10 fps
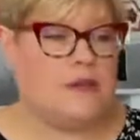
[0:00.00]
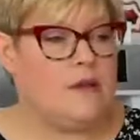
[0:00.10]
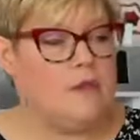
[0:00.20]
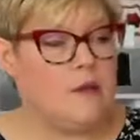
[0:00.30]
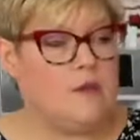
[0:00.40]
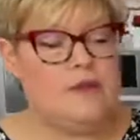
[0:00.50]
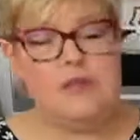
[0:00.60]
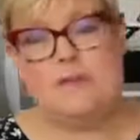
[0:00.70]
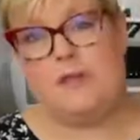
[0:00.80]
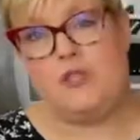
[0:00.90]
But with
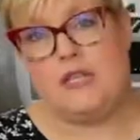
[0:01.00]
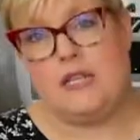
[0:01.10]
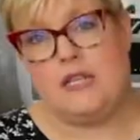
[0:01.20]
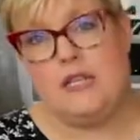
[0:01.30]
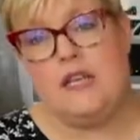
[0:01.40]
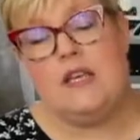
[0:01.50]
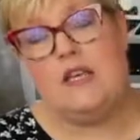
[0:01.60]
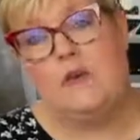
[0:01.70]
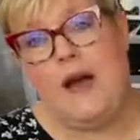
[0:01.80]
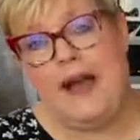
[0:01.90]
this machine,
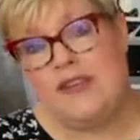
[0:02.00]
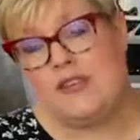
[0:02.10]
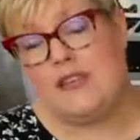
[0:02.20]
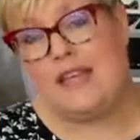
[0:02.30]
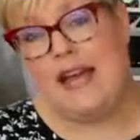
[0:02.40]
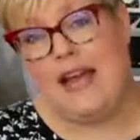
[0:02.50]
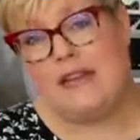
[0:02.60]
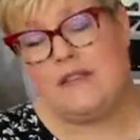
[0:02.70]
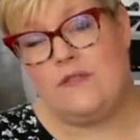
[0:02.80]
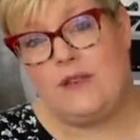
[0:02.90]
you actually can
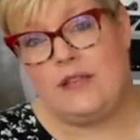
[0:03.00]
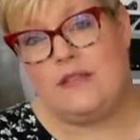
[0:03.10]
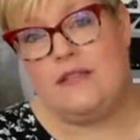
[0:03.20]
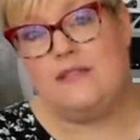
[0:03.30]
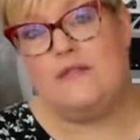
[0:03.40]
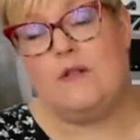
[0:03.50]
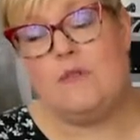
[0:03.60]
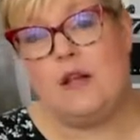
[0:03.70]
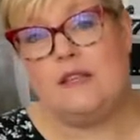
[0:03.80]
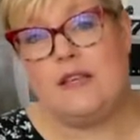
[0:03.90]
activate the
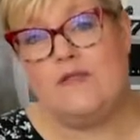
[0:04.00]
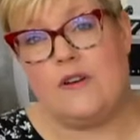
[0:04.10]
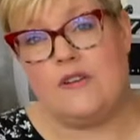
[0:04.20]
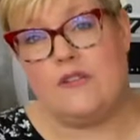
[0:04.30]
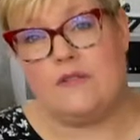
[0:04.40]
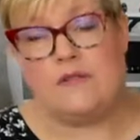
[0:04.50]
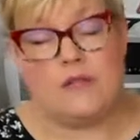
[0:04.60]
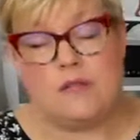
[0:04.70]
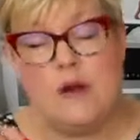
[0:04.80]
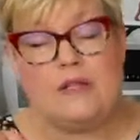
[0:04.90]
multifunctional or
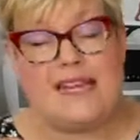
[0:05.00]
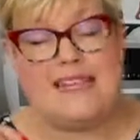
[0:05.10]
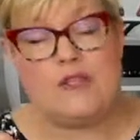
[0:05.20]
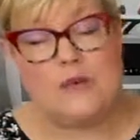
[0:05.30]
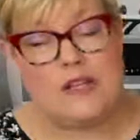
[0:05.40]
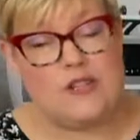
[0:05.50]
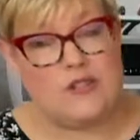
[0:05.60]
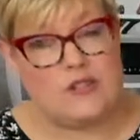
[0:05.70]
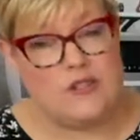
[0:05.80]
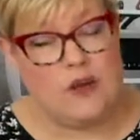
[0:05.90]
multi-directional
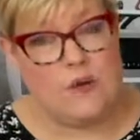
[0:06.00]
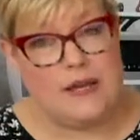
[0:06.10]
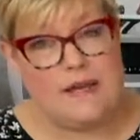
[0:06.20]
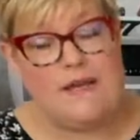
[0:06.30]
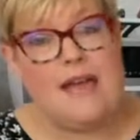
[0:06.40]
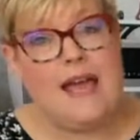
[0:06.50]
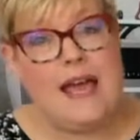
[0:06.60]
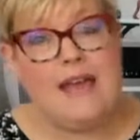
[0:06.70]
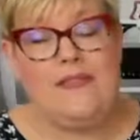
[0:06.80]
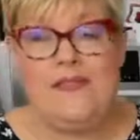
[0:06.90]
sewing,
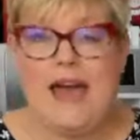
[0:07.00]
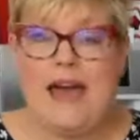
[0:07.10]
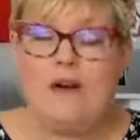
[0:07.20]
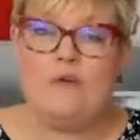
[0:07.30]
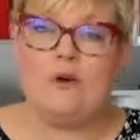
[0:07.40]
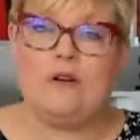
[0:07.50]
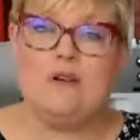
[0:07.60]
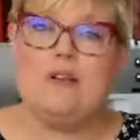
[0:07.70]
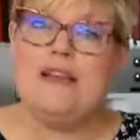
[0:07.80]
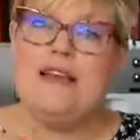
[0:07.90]
and that
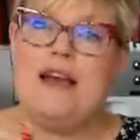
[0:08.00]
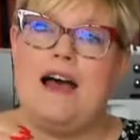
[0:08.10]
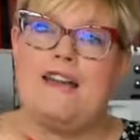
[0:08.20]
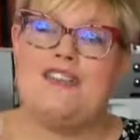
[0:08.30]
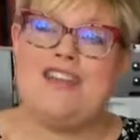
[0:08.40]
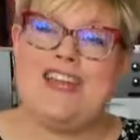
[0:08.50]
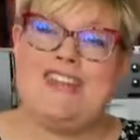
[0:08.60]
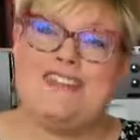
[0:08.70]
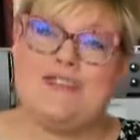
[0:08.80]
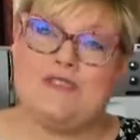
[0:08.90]
will
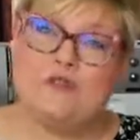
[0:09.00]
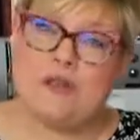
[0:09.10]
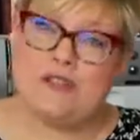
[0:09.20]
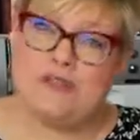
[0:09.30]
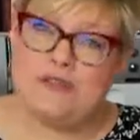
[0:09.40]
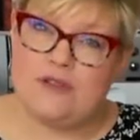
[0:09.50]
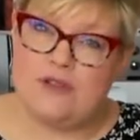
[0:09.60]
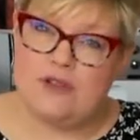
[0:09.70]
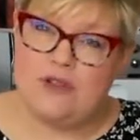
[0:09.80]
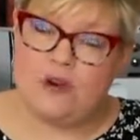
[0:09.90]
change the direction of your
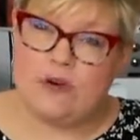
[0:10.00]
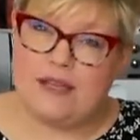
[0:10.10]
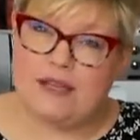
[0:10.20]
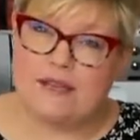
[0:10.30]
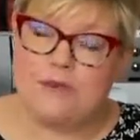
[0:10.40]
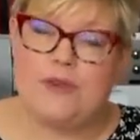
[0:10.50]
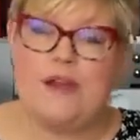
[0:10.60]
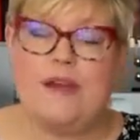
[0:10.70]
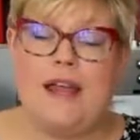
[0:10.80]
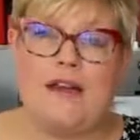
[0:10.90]
sewing
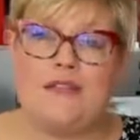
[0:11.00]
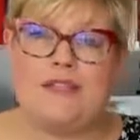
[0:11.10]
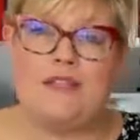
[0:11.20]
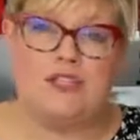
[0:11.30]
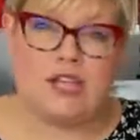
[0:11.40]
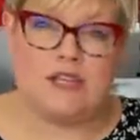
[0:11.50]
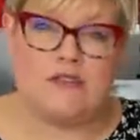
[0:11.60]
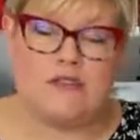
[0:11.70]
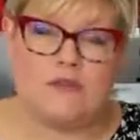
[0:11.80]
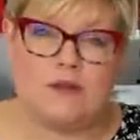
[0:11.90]
without having to change
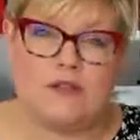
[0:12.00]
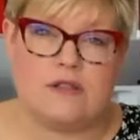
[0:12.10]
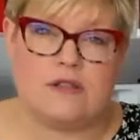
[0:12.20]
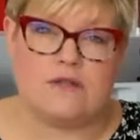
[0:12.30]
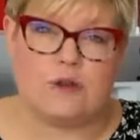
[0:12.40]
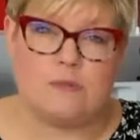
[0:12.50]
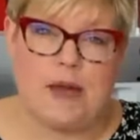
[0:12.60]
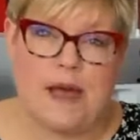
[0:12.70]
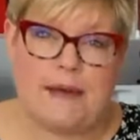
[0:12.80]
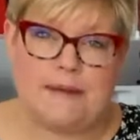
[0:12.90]
the direction of your
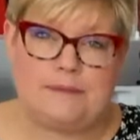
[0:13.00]
bag.